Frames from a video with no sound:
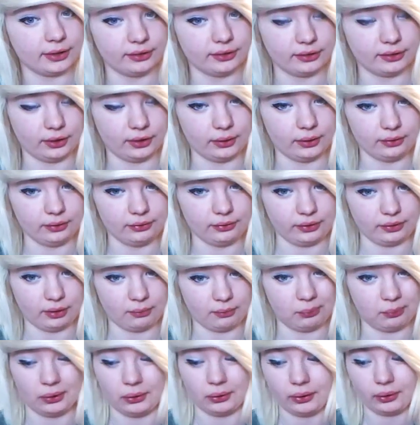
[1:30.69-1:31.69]
So if you
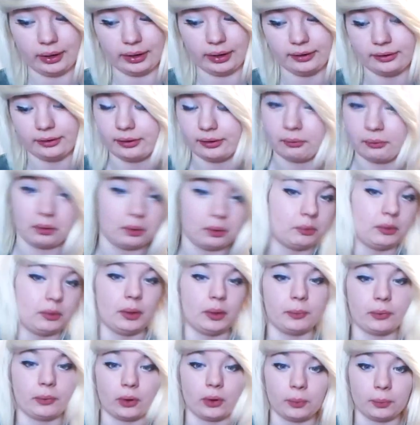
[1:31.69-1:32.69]
have blue eyes there won't be a
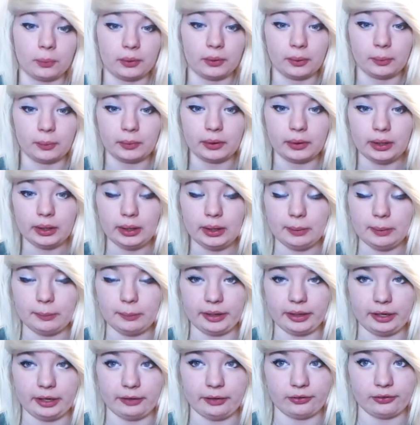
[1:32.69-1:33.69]
problem,
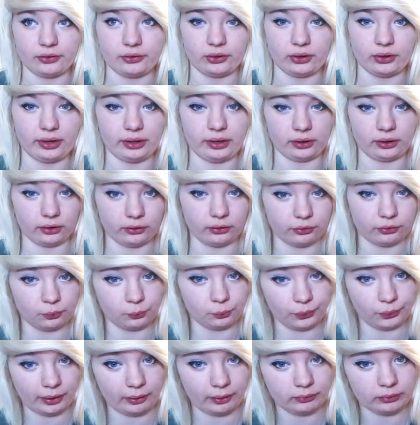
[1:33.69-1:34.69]
but if you're trying to go from
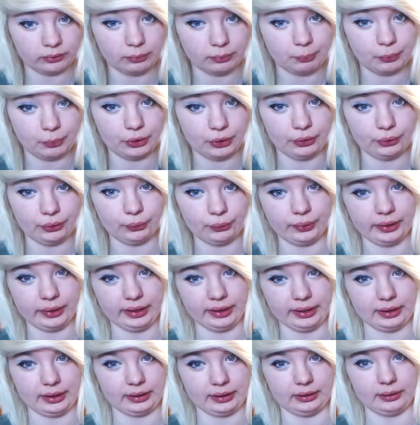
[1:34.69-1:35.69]
brown to blue
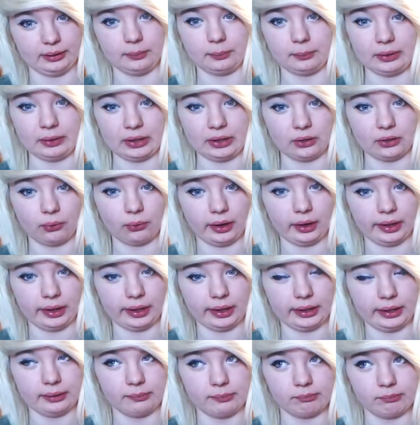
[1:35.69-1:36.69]
it can be
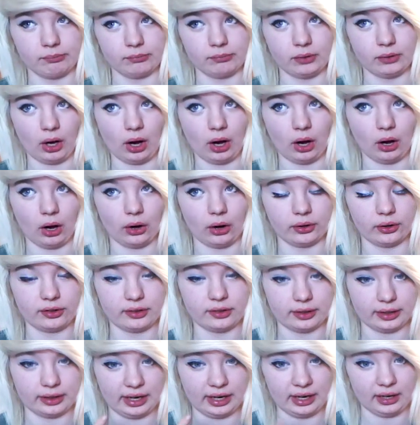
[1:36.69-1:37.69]
quite hard
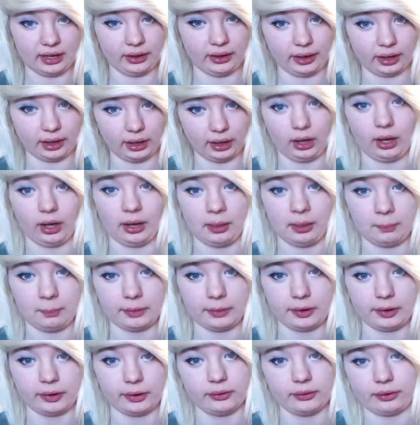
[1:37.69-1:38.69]
to get like a light
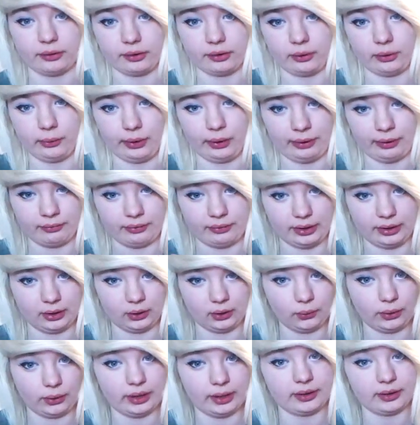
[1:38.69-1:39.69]
blue, so you'll have to get
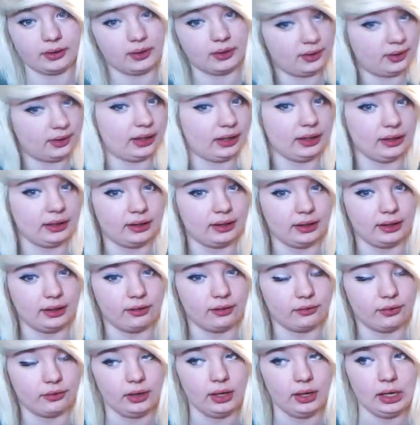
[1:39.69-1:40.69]
quite a
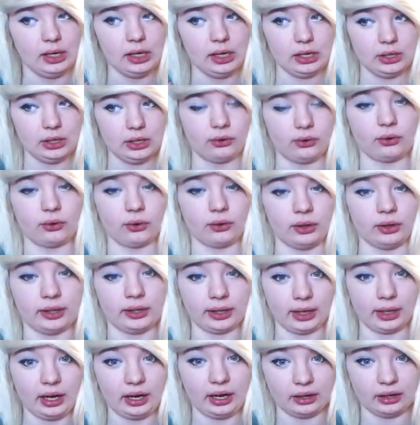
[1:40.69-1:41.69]
distinctive solid
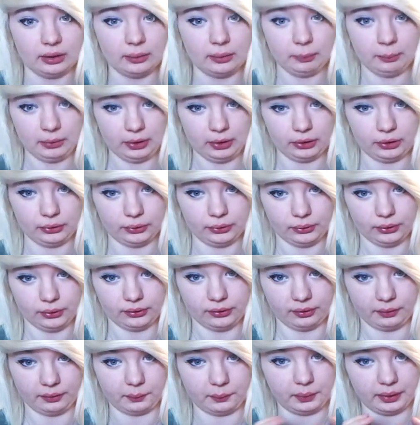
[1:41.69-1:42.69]
colour blue.
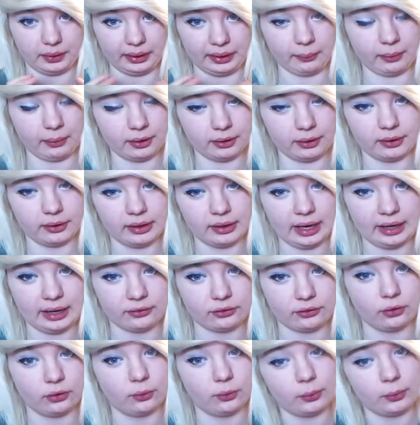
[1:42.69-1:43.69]
So they won't look
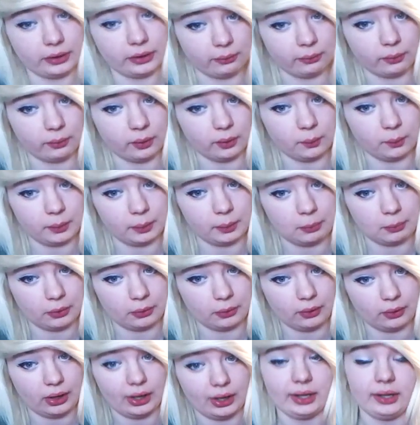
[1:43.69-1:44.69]
natural, but they will be
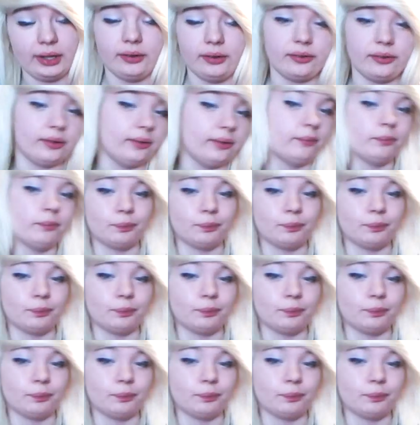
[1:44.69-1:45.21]
blue eyes.